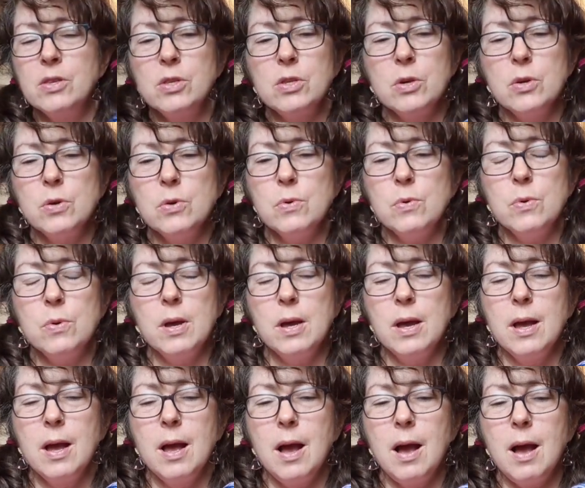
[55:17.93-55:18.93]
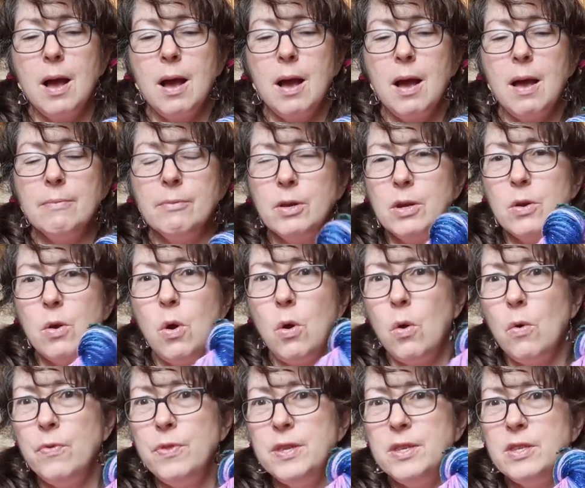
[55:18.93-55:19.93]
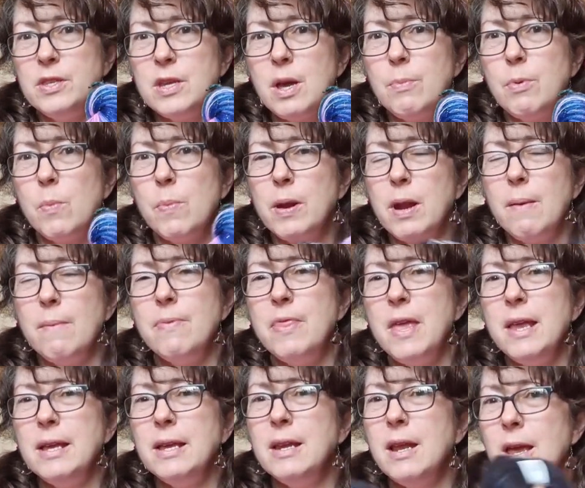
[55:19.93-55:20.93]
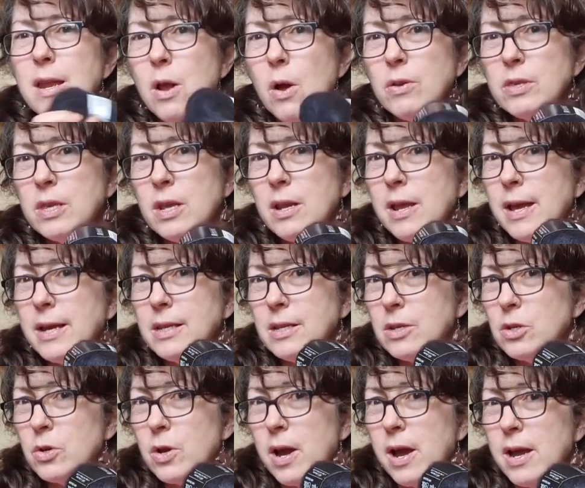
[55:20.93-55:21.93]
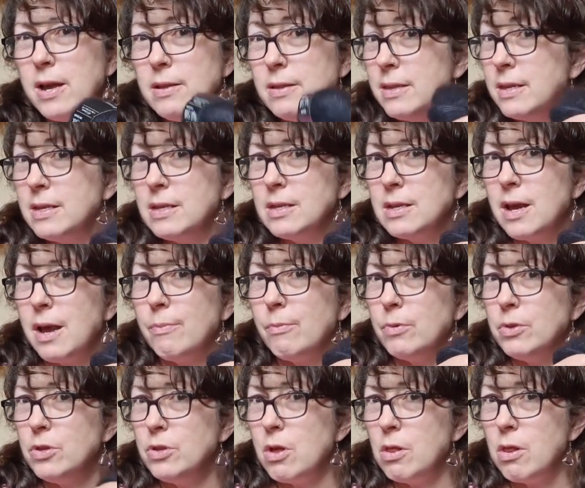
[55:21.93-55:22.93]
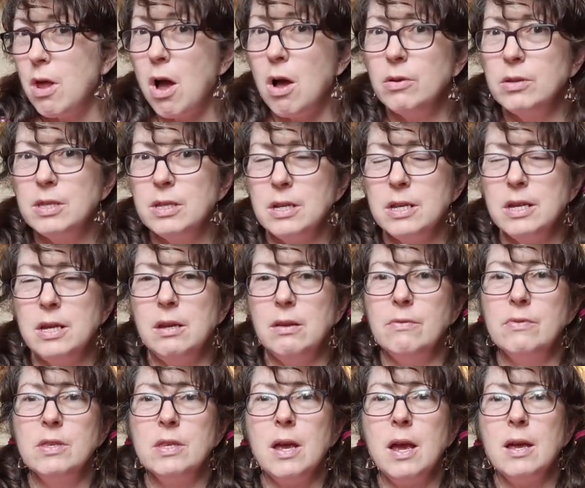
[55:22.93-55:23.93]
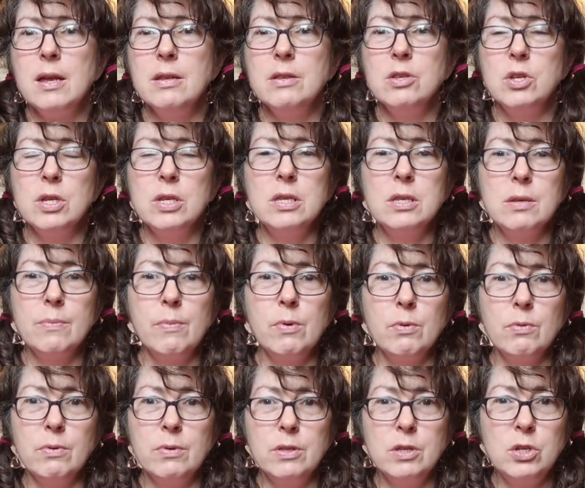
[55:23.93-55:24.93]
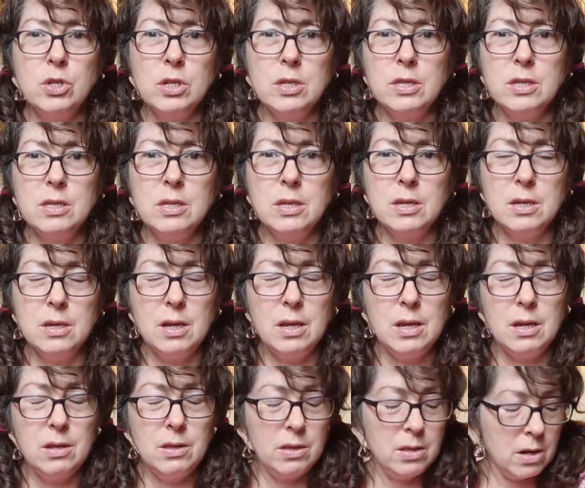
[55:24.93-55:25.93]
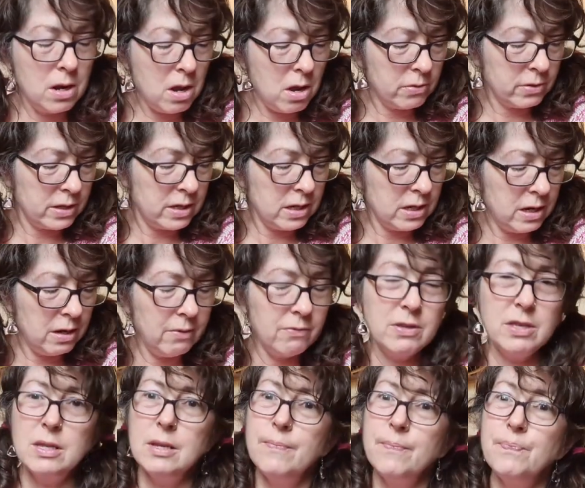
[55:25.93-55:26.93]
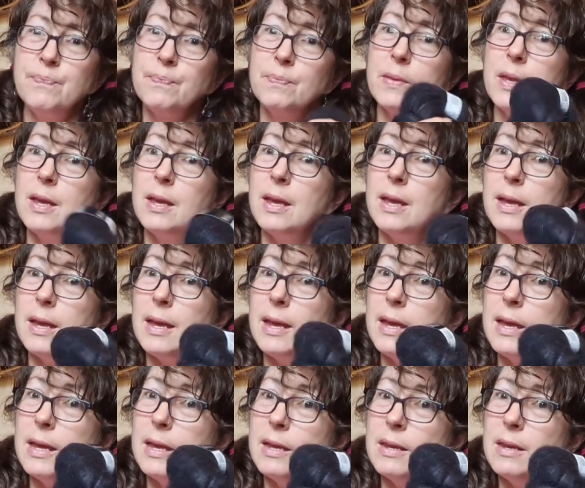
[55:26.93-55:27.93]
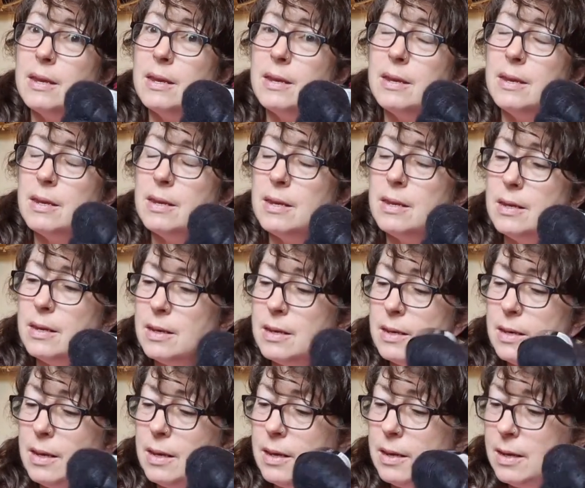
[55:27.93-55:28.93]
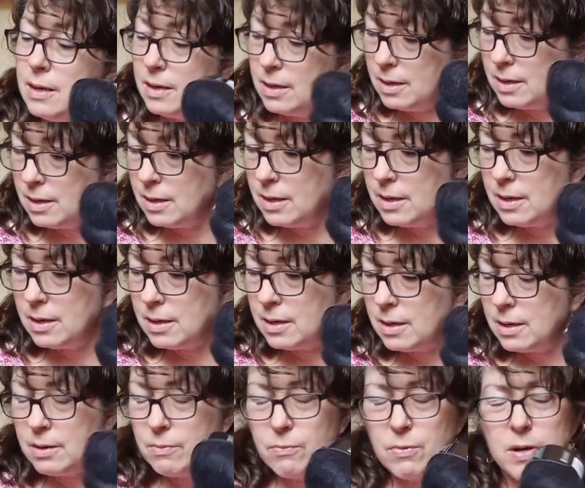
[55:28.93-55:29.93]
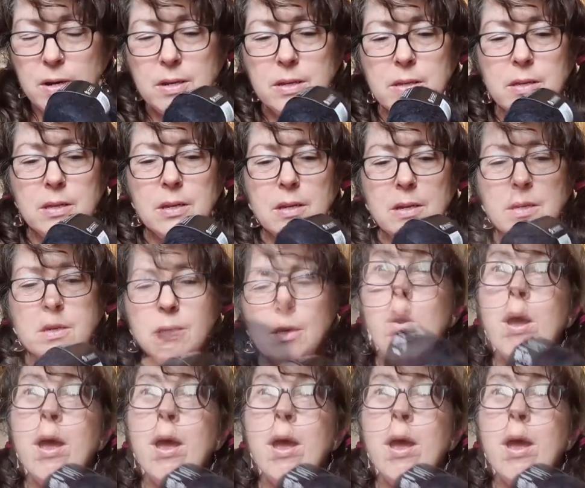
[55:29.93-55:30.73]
So I'm going to hold this double, but I'm thinking I'd also like to try this time long sleeves and just the long sleeves in, what is this?